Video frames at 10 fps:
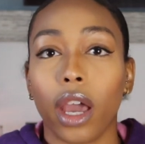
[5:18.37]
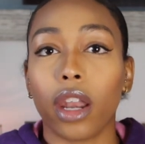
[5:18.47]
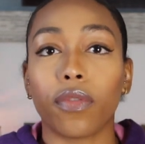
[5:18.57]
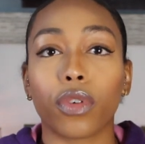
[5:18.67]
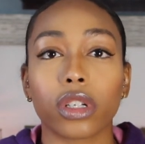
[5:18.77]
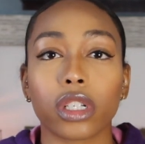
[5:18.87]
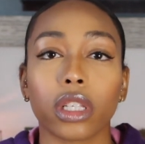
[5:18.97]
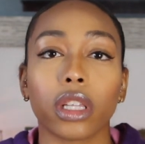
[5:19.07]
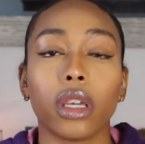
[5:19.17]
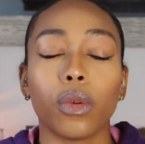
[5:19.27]
And
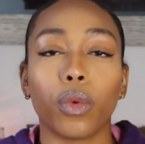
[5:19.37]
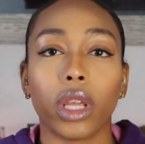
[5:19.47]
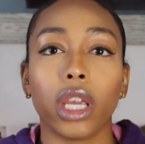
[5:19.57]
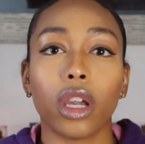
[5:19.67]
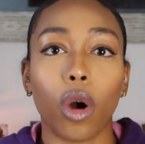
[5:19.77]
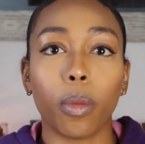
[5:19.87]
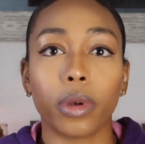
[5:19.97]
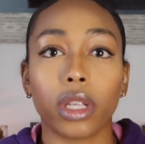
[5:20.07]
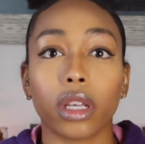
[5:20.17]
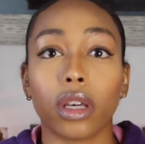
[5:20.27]
unfortunately, when he
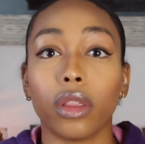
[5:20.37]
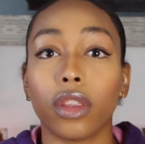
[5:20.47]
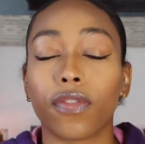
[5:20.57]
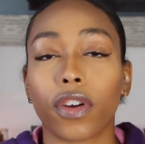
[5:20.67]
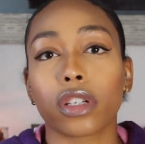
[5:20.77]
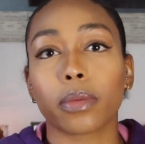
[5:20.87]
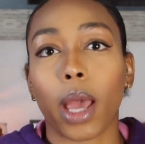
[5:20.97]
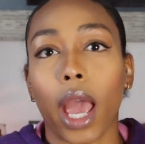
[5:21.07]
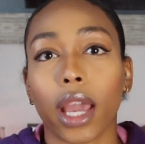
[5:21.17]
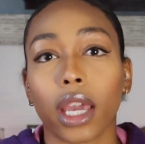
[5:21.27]
opened the first
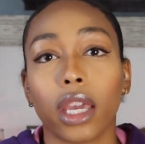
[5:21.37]
bag,